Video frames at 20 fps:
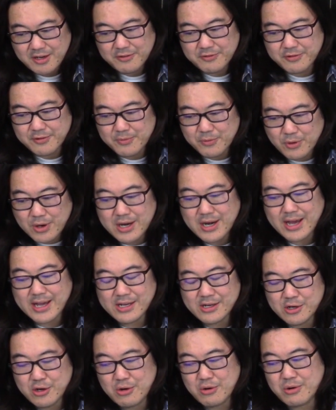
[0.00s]
From what
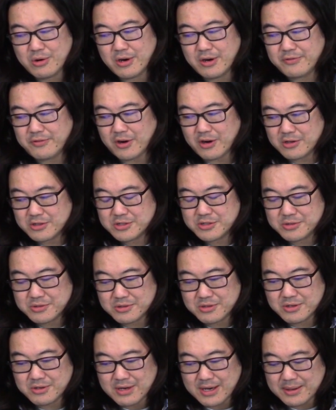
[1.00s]
I know of
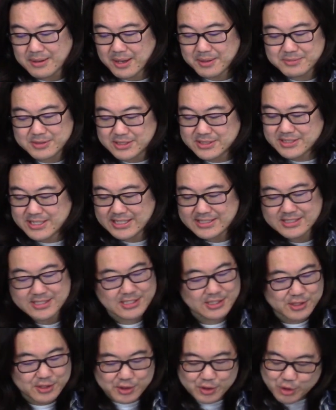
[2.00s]
Arturo, I, am just,
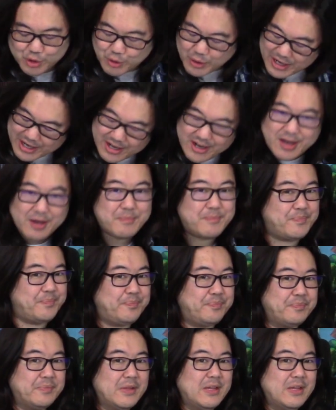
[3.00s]
that's just straight up